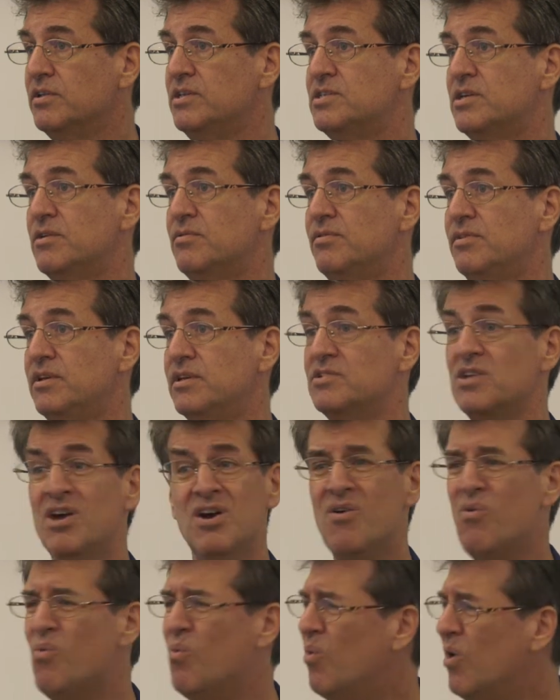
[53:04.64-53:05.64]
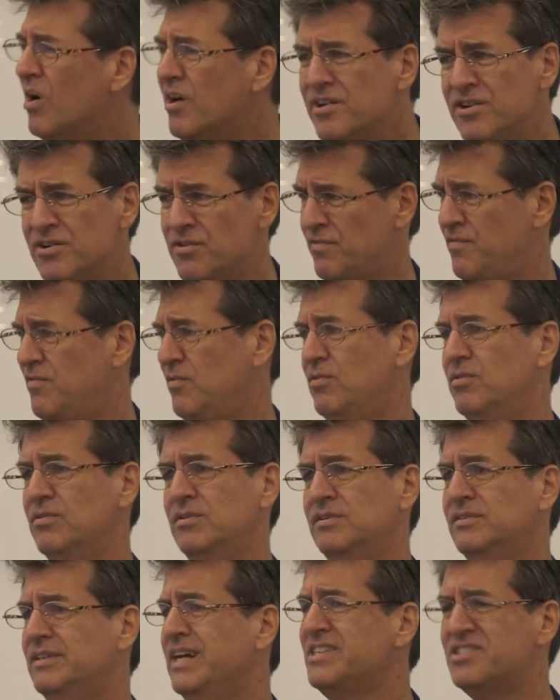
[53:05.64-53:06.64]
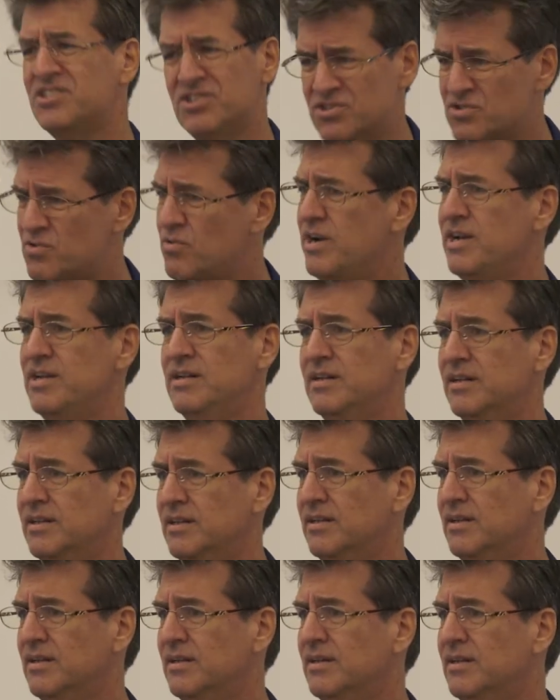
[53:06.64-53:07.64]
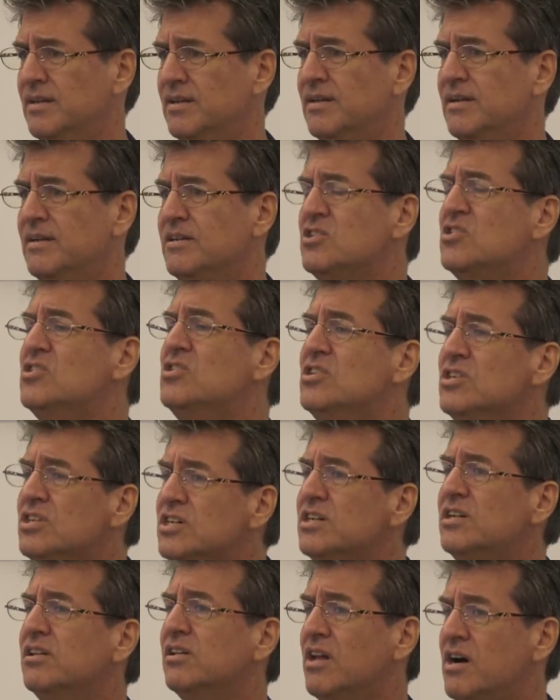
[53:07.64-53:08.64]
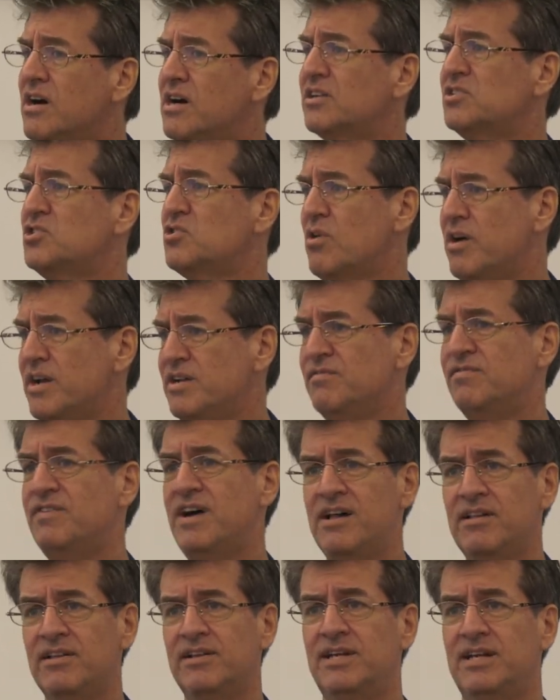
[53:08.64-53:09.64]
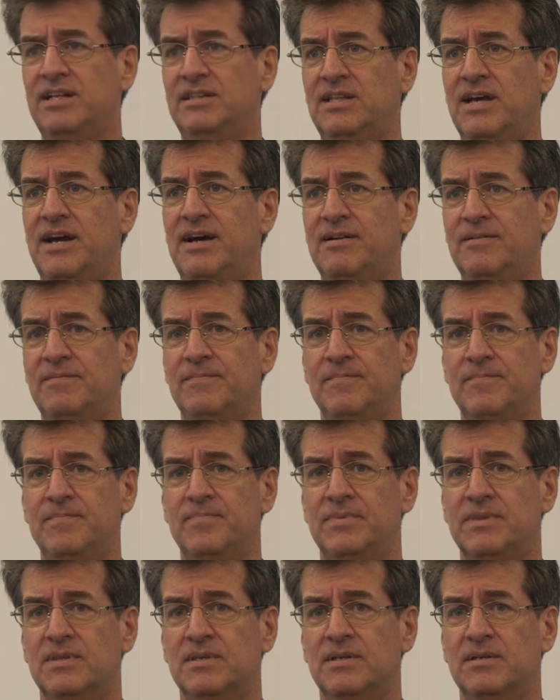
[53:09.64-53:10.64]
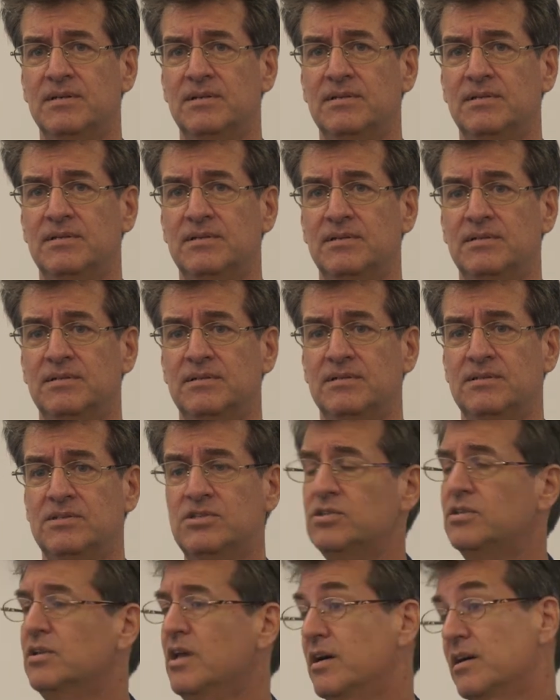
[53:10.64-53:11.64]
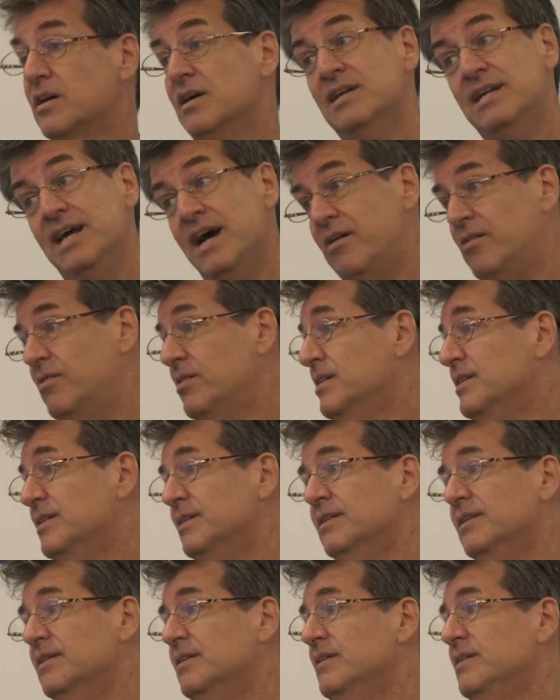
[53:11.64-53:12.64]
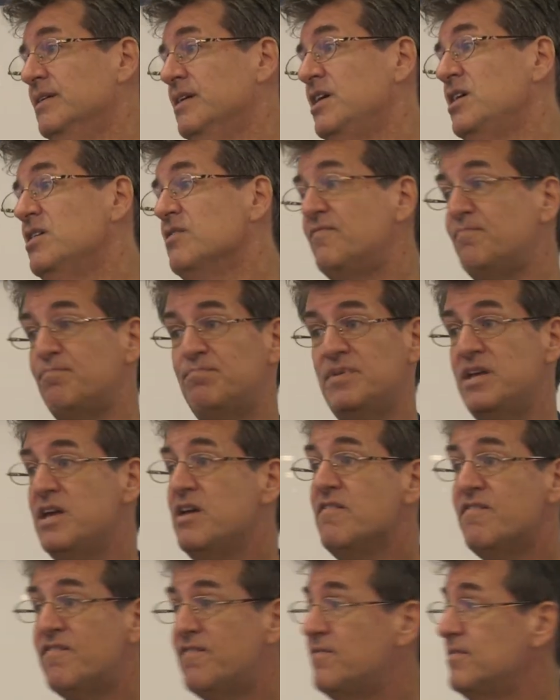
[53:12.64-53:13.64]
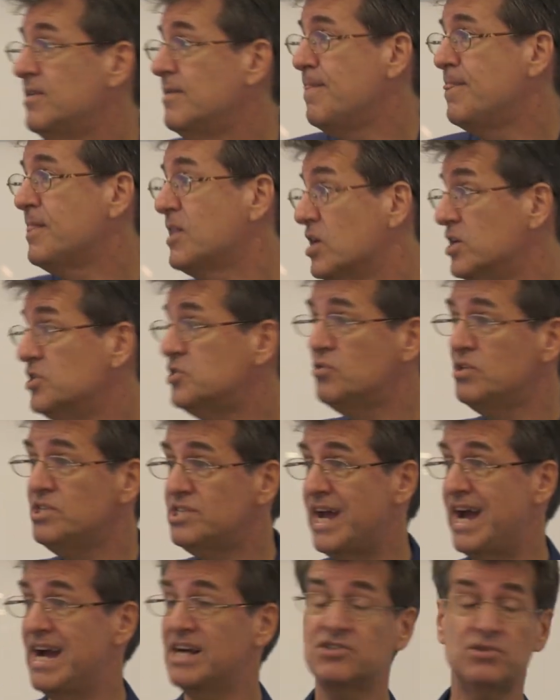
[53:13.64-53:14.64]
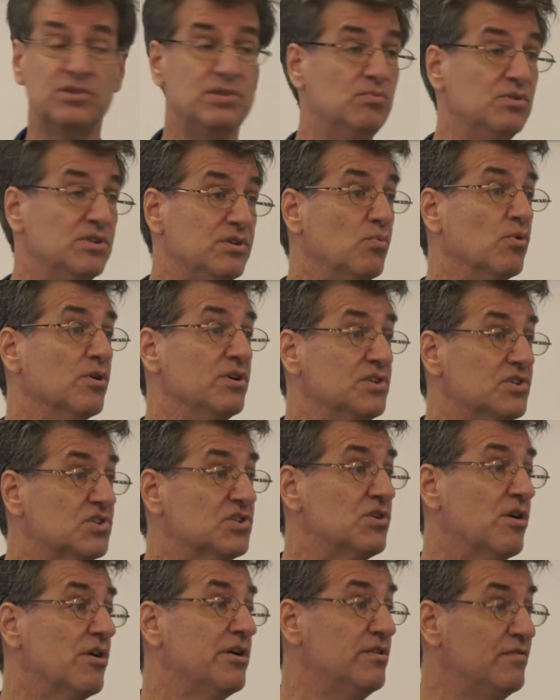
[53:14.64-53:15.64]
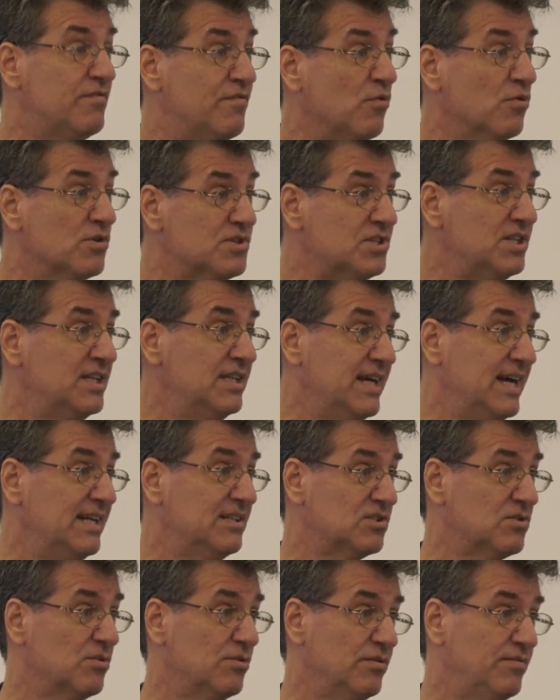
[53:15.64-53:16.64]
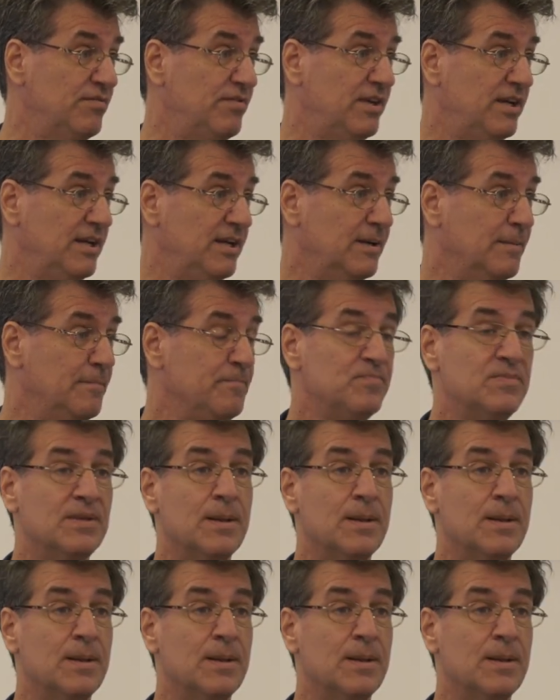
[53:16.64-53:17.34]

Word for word: these other things. Wonderful. That's just great. Good luck trying to validate that. Good luck. Now, if, if countries actually would, were to start enforcing that sort of thing,